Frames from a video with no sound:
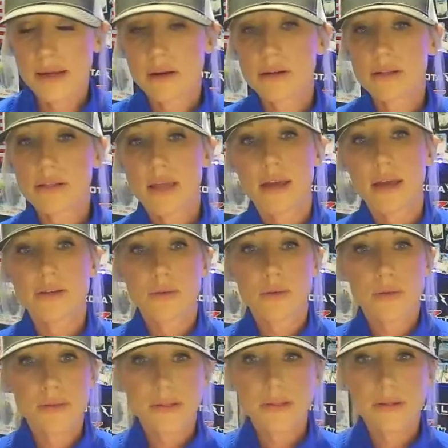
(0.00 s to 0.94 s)
our
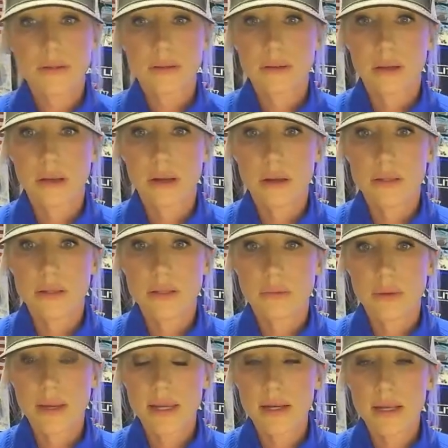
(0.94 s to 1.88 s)
schedules, so
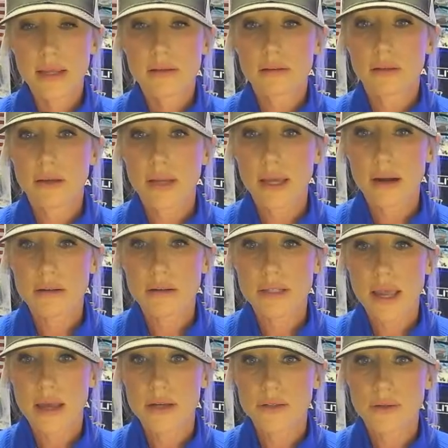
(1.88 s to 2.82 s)
we can either look at our
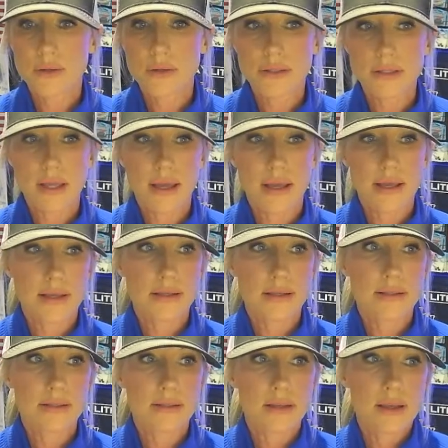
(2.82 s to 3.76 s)
schedules
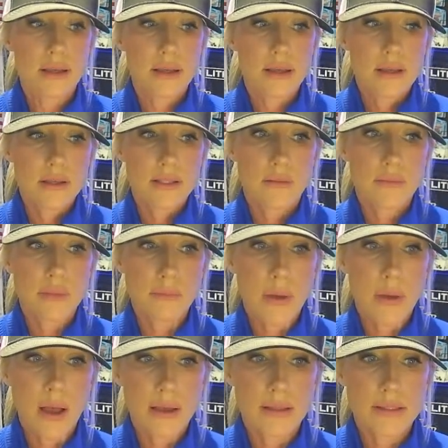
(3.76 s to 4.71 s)
as something
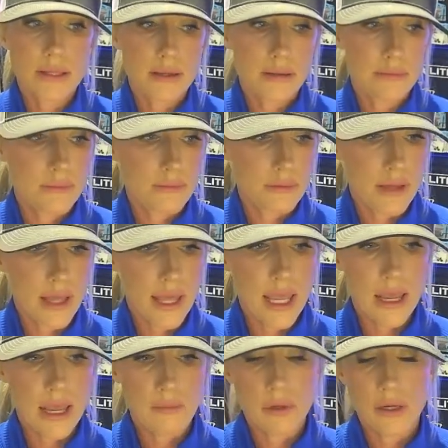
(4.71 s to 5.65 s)
positive.
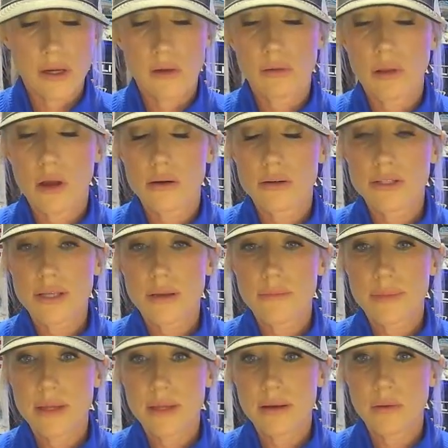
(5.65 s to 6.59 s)
Hey, I'm going to go learn
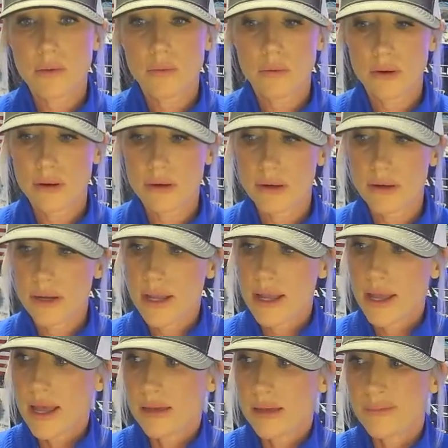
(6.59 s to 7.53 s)
something, or
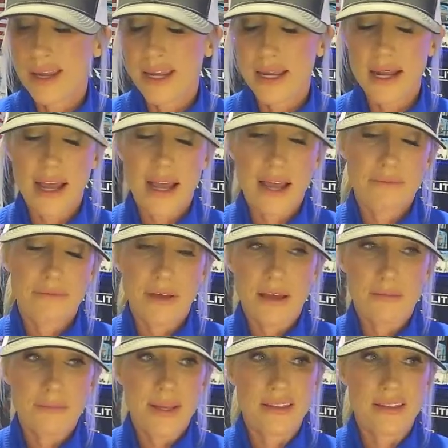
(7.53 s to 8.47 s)
man,
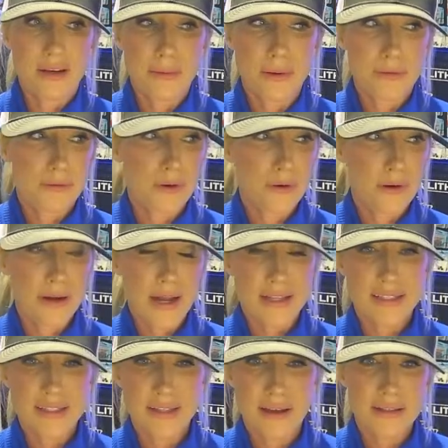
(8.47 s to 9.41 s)
I've been there before and I
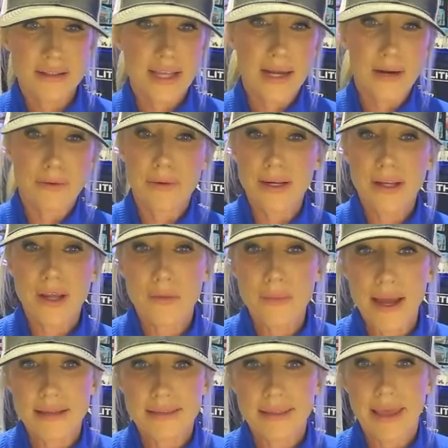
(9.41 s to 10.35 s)
sucked. I don't want to go
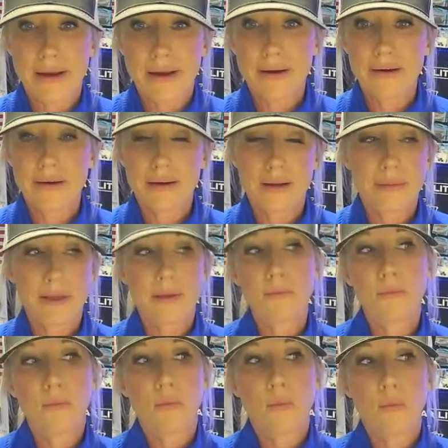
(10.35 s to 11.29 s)
back there.
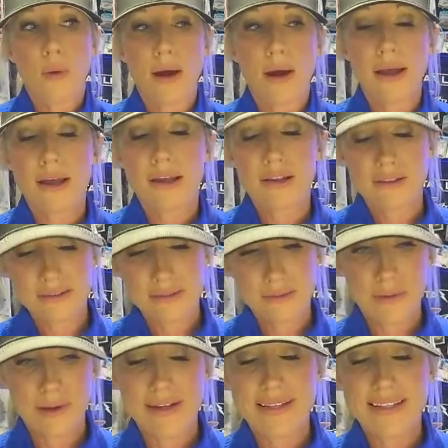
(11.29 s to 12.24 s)

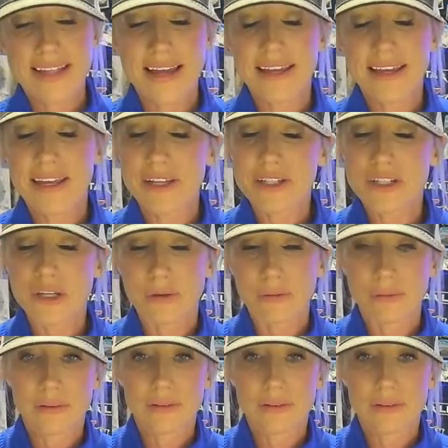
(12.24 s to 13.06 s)
What does that get you?